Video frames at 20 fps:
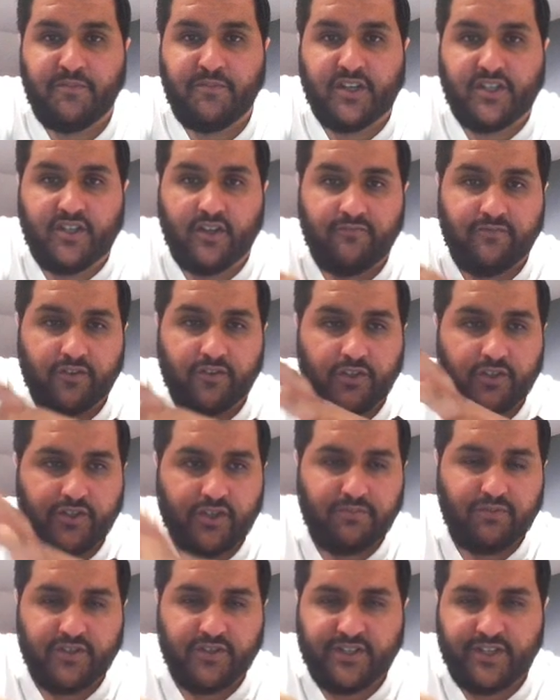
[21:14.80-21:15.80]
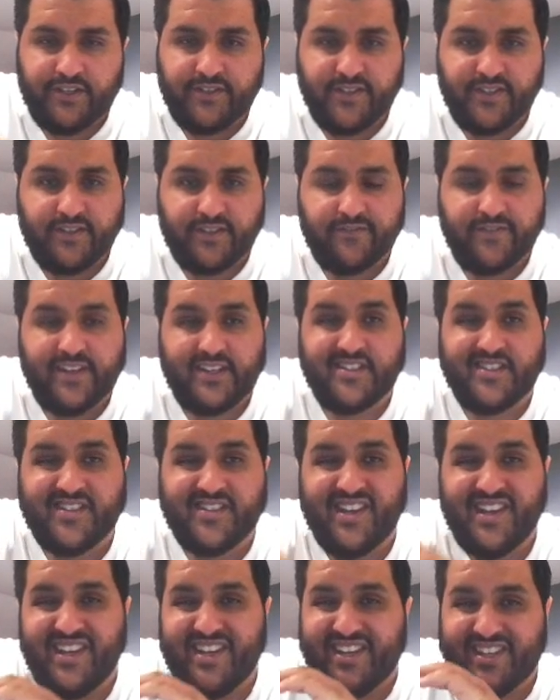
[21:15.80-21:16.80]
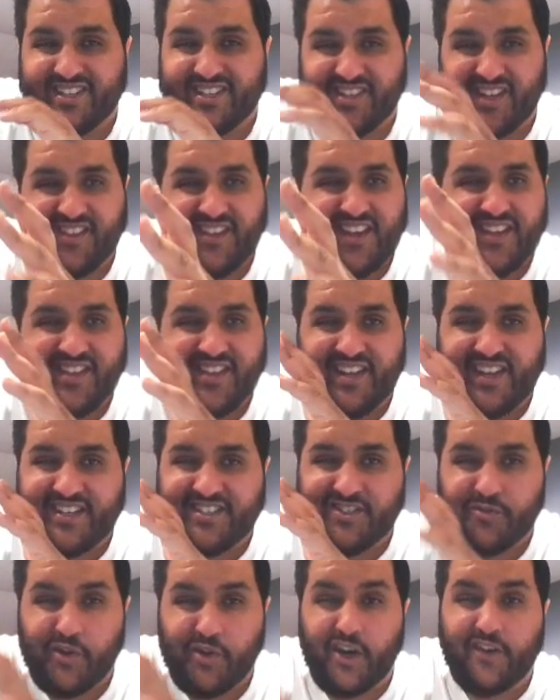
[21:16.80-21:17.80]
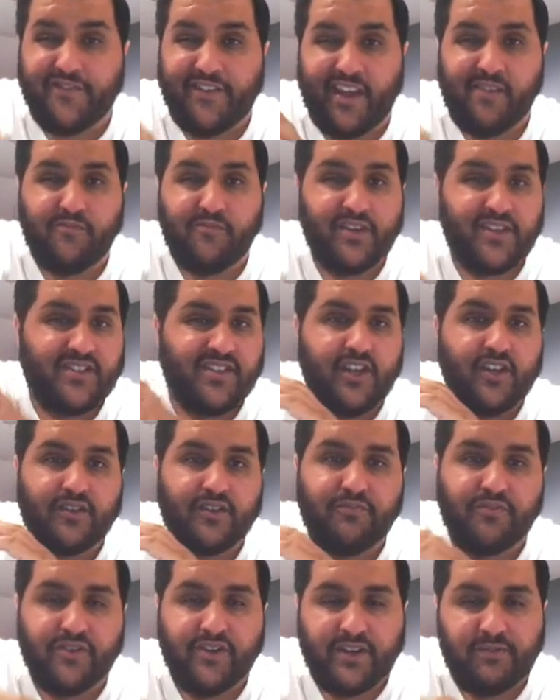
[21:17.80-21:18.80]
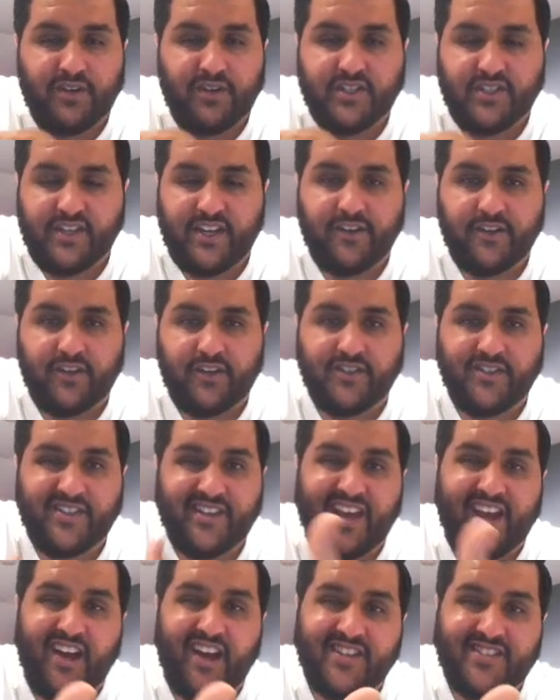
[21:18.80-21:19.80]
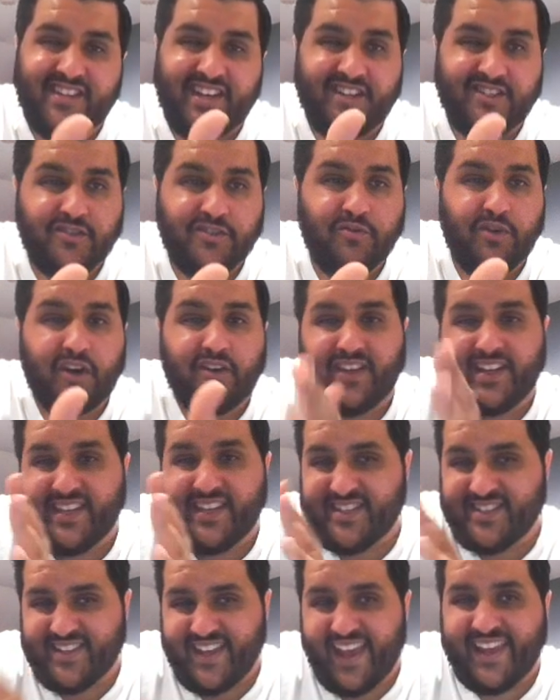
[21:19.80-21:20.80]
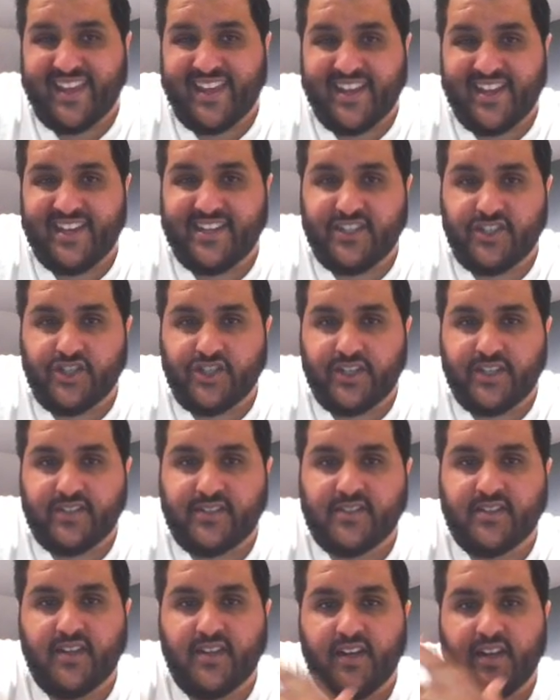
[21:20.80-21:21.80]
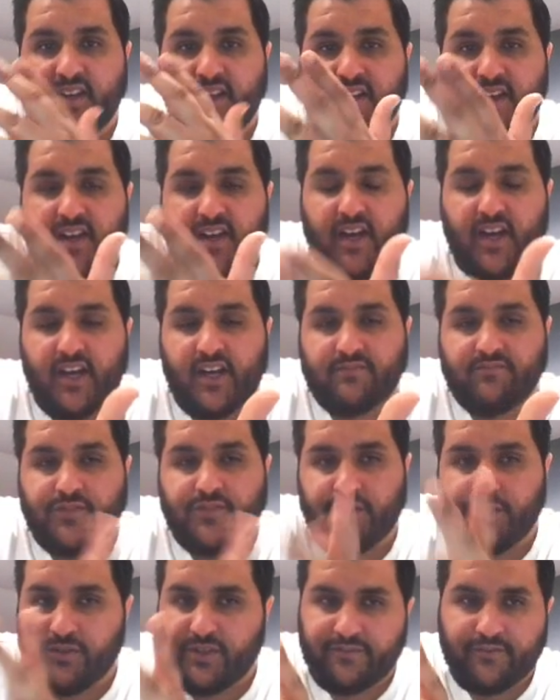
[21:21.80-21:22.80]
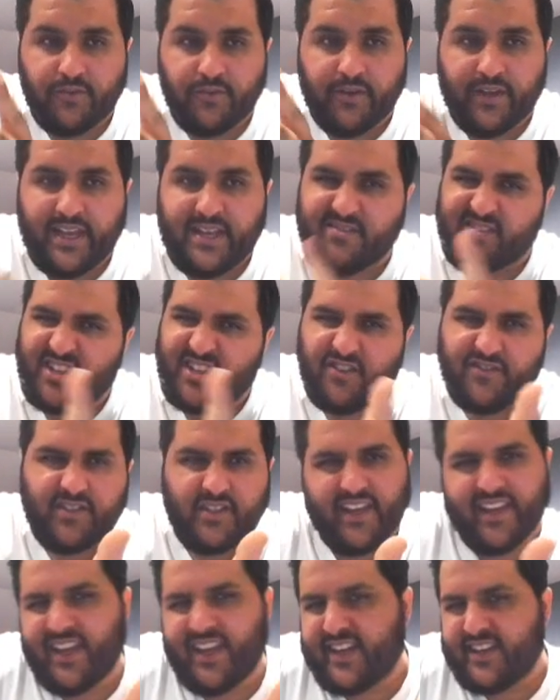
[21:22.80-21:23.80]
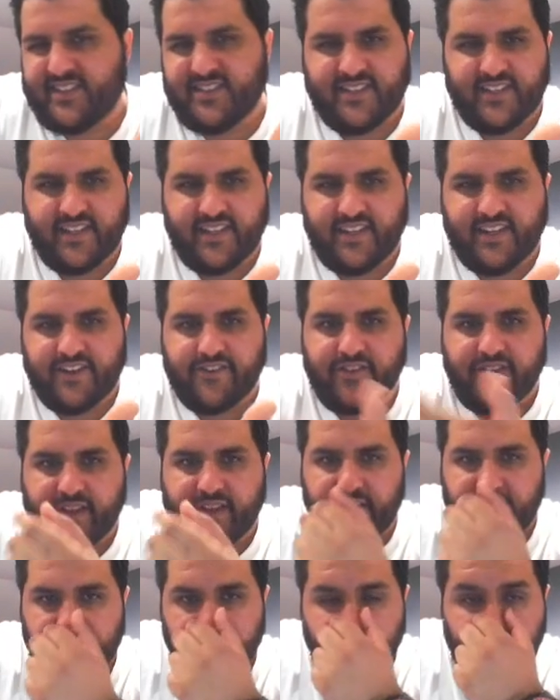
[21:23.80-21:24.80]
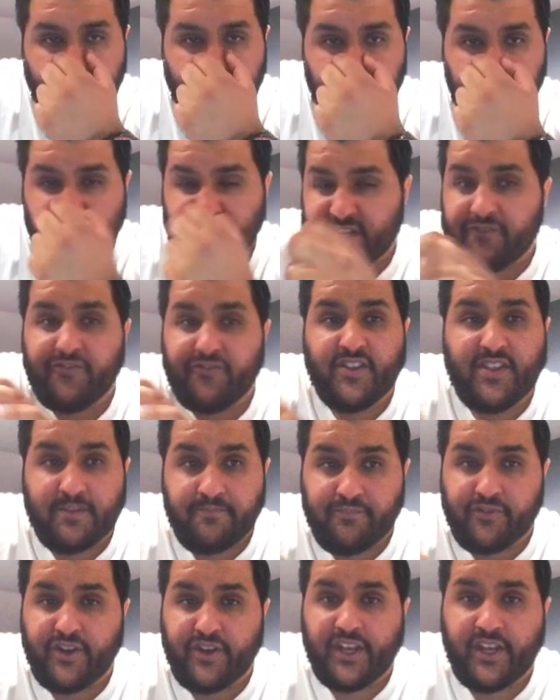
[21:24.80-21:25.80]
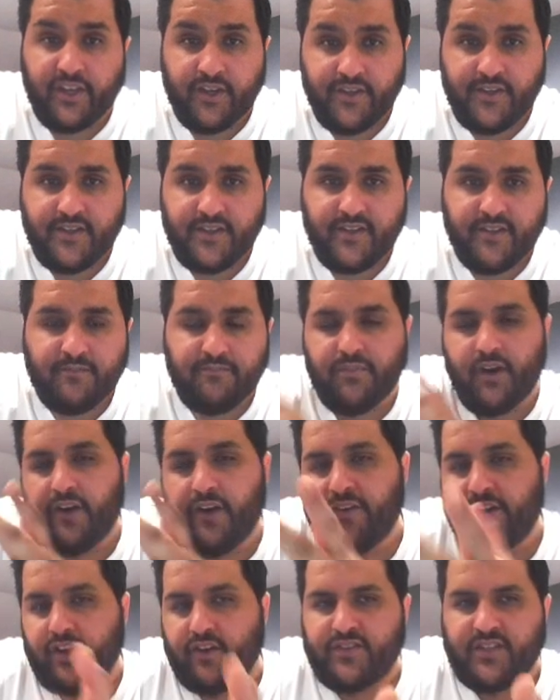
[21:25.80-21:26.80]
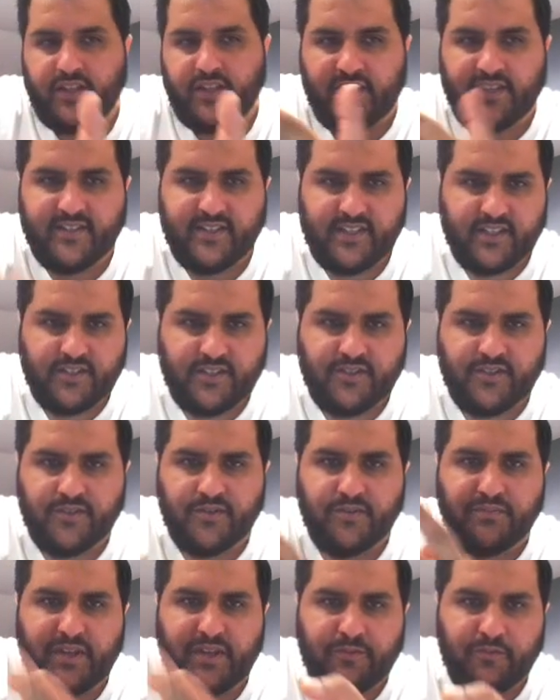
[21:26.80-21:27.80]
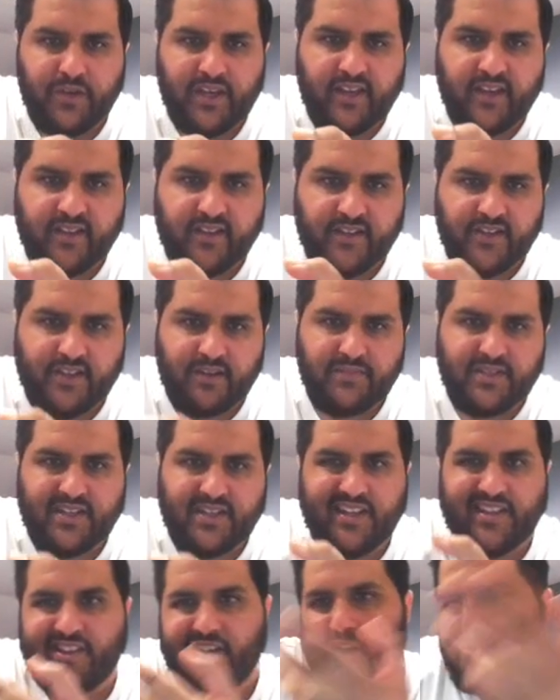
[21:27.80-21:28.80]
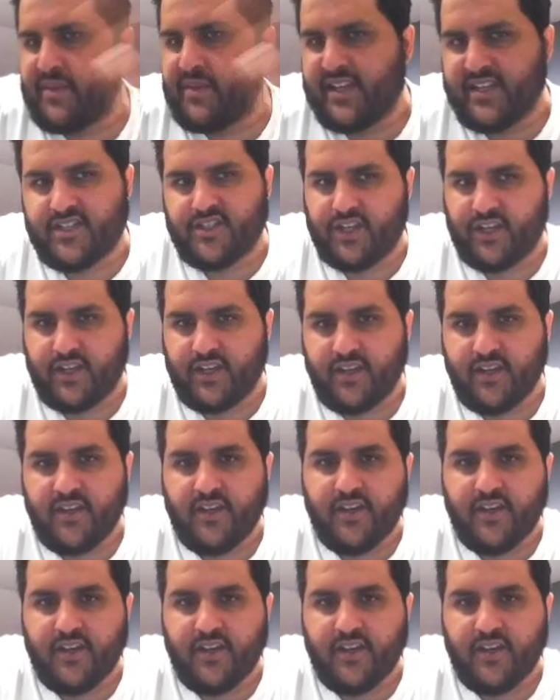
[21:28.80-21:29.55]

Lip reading: much gone for a triple Chelsea defence because I think in the next 12 game weeks, they look pretty much nailed on to get, I'd say out of 12, at least 8 clean sheets. 2 difficult games, and obviously they can concede here and there. But generally, they're pretty good, barring obviously conceding 2 midweek in the Champions League. They're at PSG